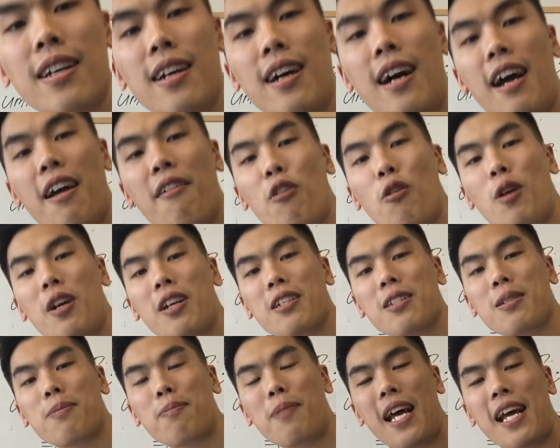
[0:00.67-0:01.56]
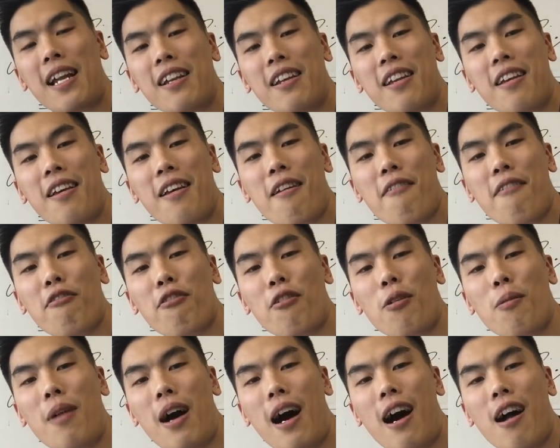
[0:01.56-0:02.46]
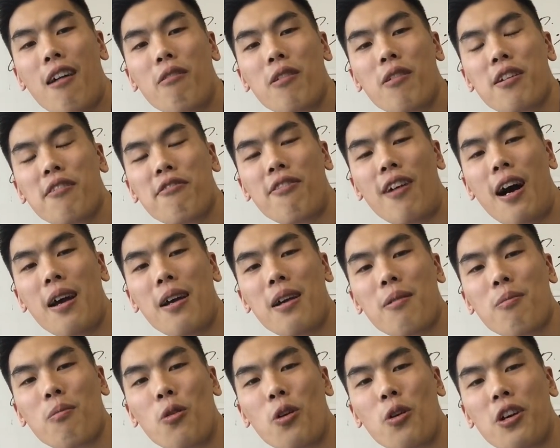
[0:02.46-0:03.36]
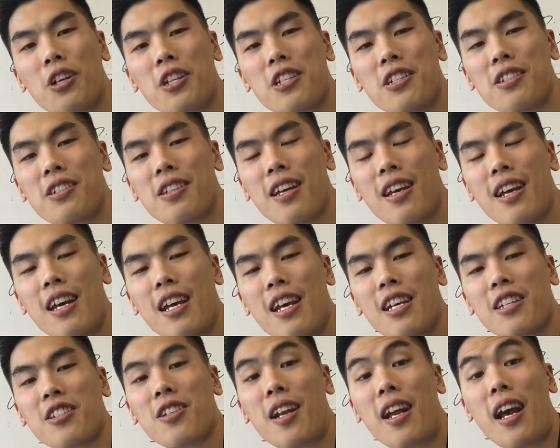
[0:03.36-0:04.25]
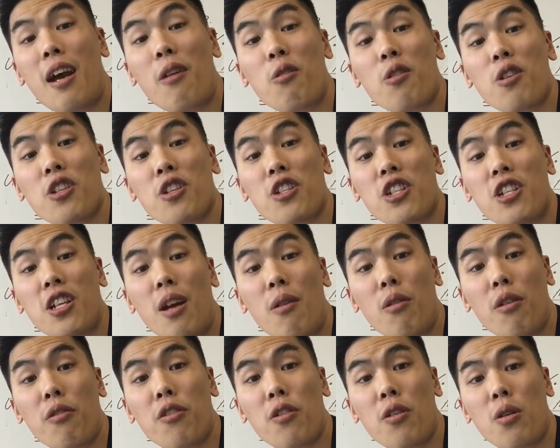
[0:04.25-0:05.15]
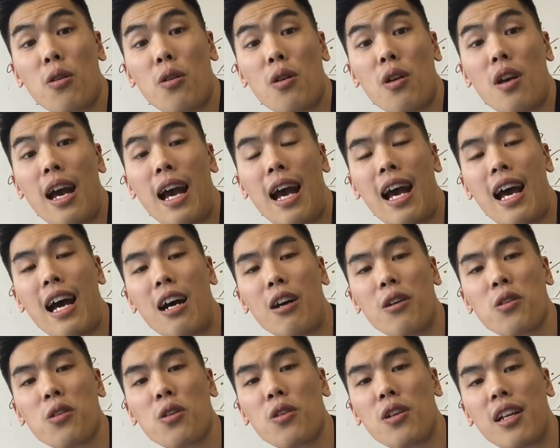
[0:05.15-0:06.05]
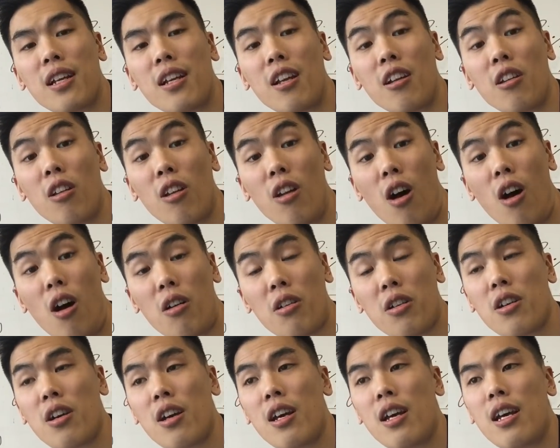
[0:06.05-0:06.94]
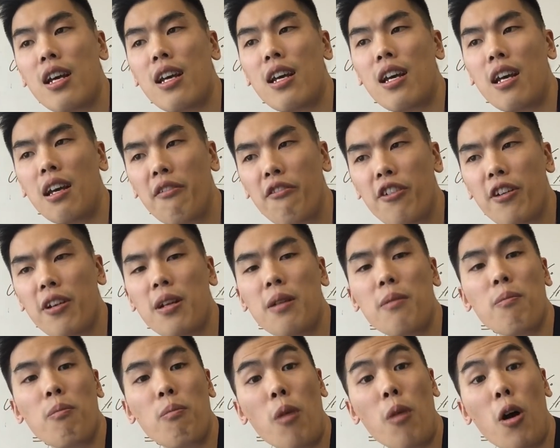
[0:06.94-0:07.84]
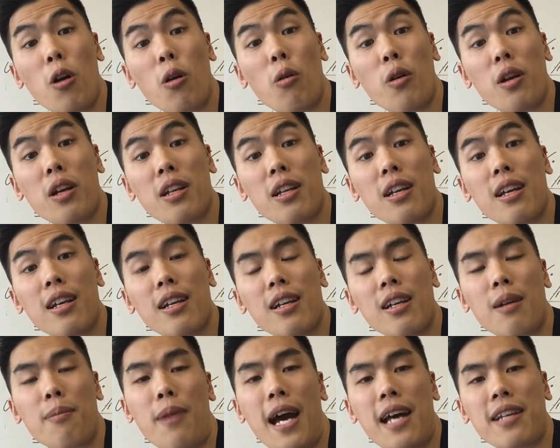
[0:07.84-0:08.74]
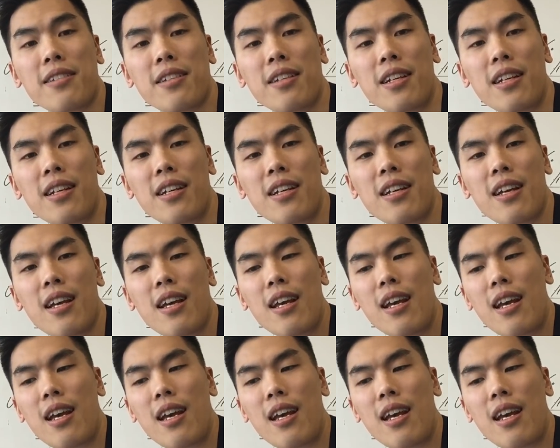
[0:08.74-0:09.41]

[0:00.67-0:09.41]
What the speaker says: Hi everyone, it's Blandon here from iRefi Mortgages. Today I want to share with you how you can unlock infinite borrowing capacity.